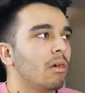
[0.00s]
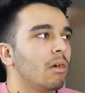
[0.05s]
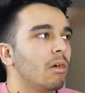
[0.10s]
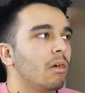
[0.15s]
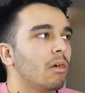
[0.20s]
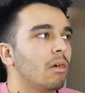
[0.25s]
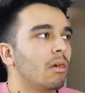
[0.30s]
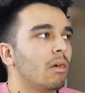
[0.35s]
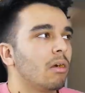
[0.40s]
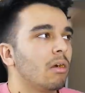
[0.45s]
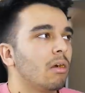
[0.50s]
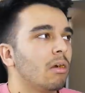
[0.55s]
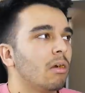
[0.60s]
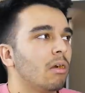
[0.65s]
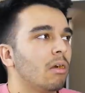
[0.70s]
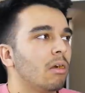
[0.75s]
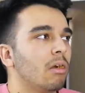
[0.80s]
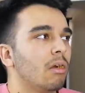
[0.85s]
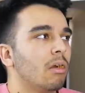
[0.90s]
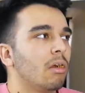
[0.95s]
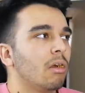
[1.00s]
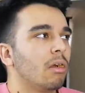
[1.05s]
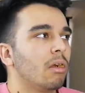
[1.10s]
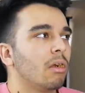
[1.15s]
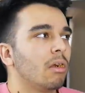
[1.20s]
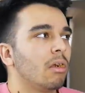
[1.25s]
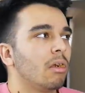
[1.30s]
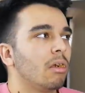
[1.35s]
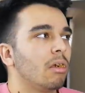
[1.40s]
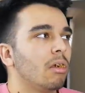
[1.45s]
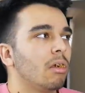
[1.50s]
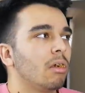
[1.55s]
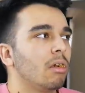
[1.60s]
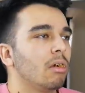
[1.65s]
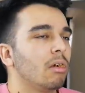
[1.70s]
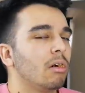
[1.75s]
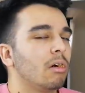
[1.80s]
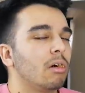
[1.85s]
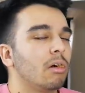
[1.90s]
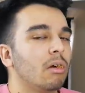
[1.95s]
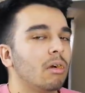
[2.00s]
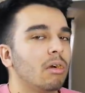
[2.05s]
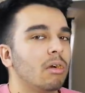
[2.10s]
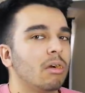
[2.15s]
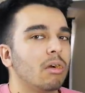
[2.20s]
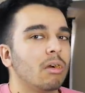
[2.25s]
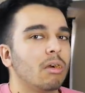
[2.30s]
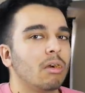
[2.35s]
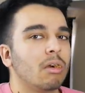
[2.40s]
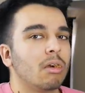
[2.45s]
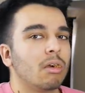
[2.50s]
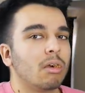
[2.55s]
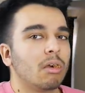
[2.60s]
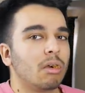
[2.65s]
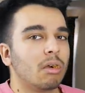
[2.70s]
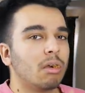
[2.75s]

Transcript: The person shown says nothing.